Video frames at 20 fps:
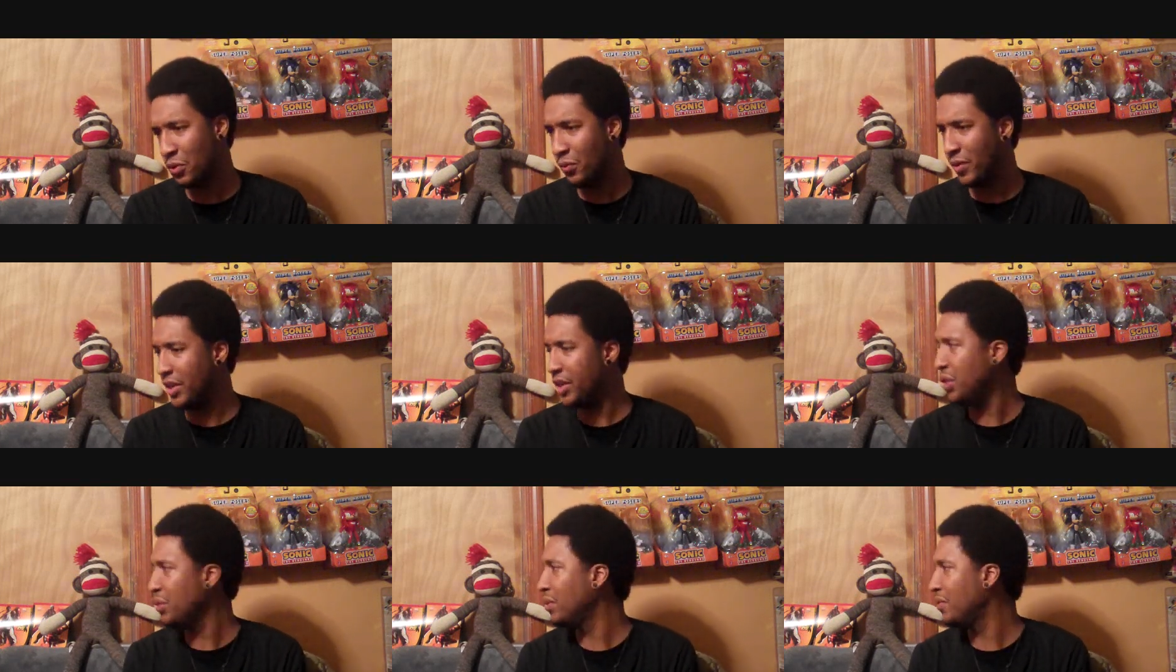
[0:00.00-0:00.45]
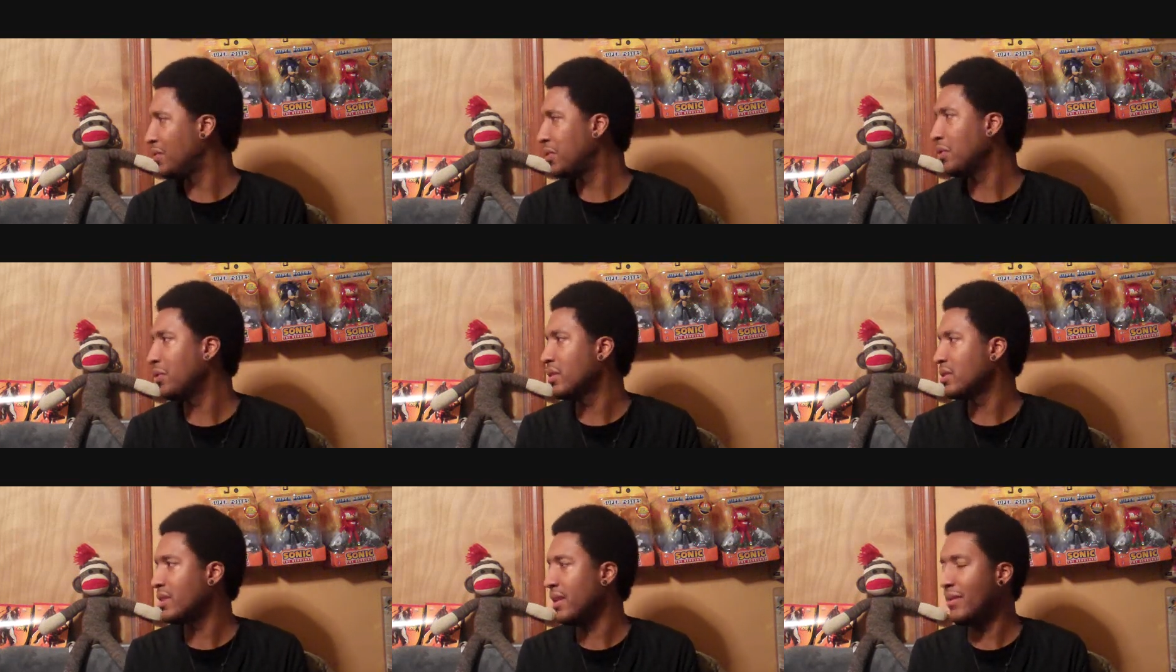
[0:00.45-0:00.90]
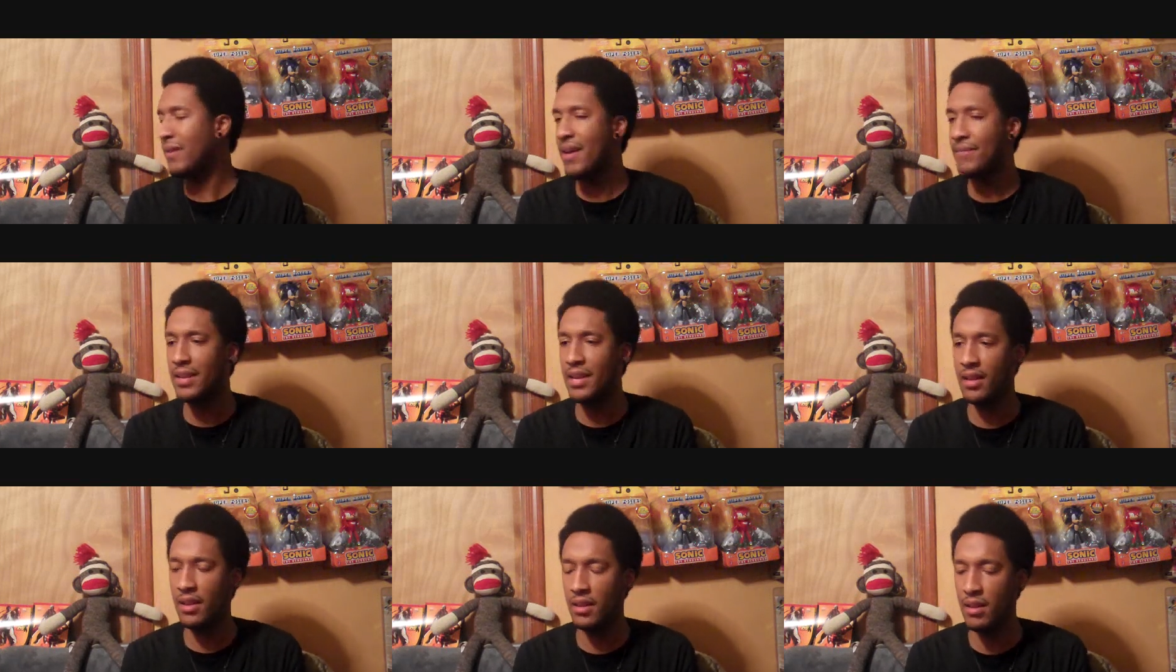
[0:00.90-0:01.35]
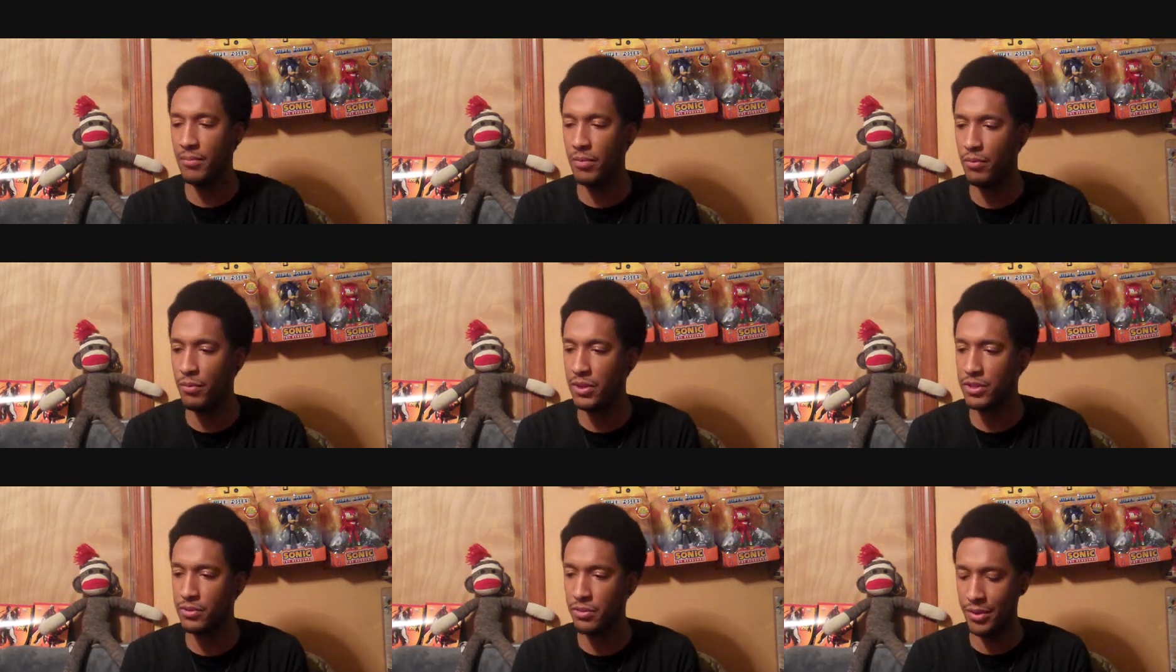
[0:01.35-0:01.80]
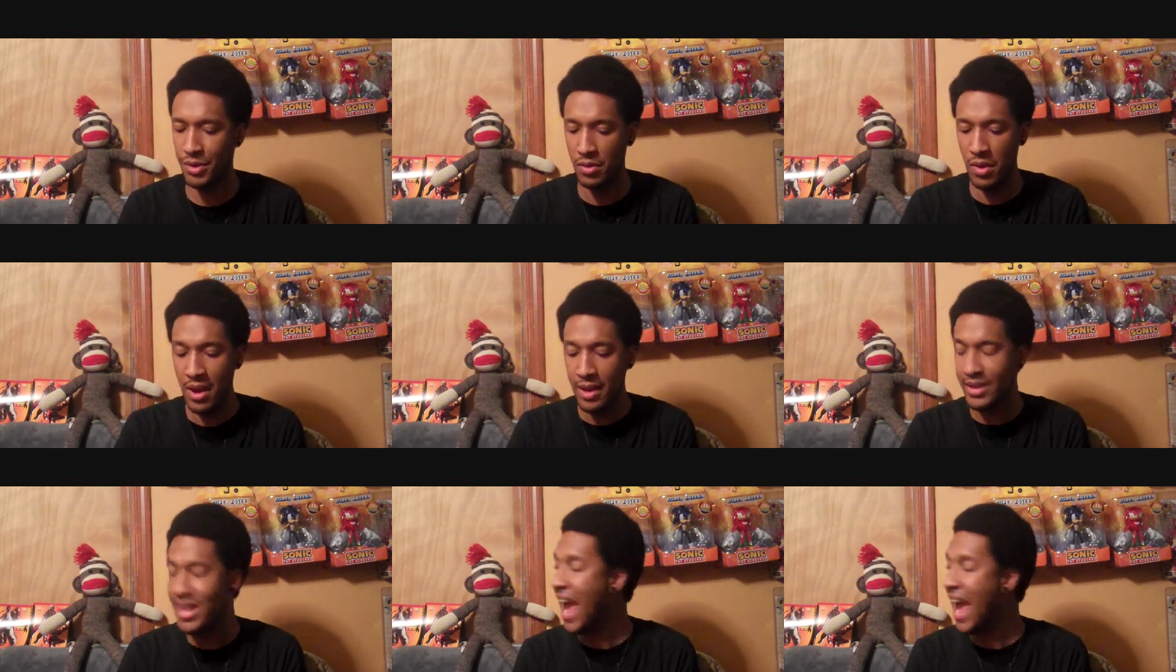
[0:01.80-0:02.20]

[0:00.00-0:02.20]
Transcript: Ryu, of course. They don't have Ken Marissa Ryu.